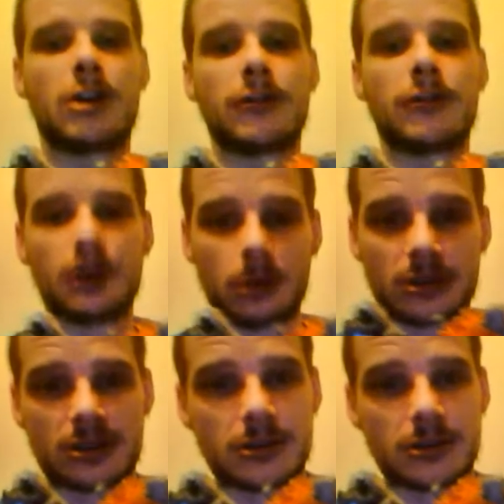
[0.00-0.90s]
toffee,
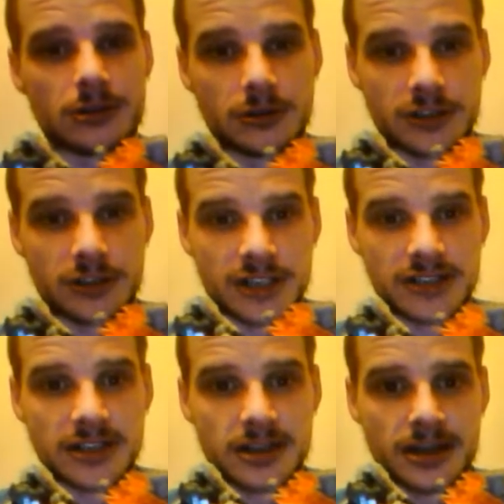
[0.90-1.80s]
one shoots crunches.
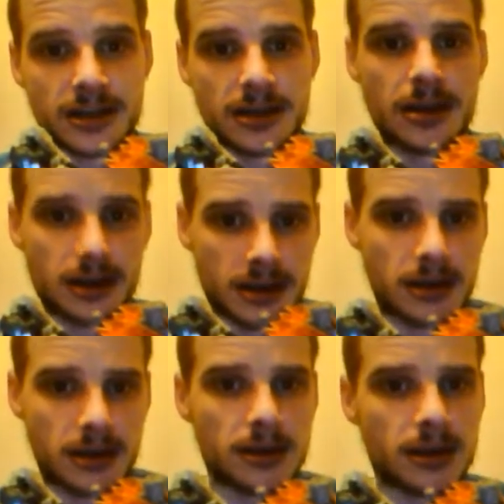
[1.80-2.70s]

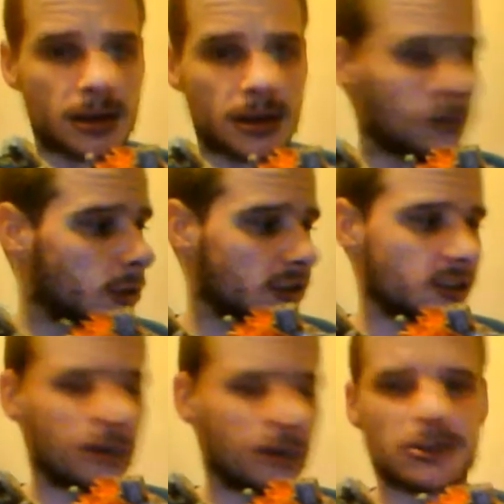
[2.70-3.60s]
You know, what's
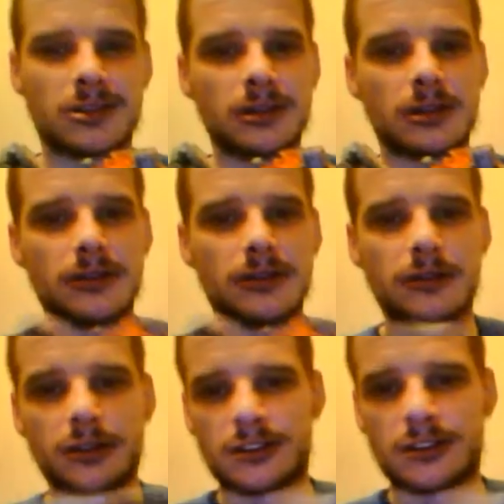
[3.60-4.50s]
not to love? You've
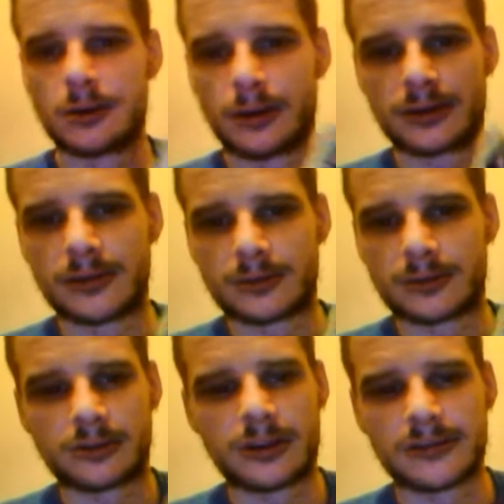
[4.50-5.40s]
got two Optimus
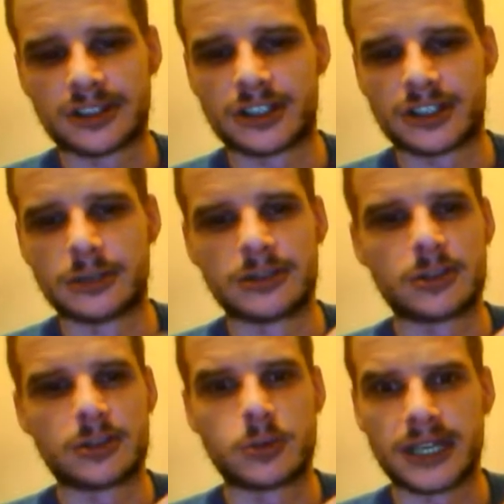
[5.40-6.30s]
Primes that shoot
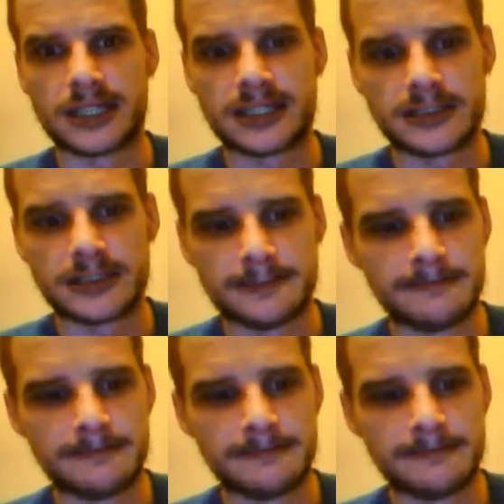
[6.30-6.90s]
sweets.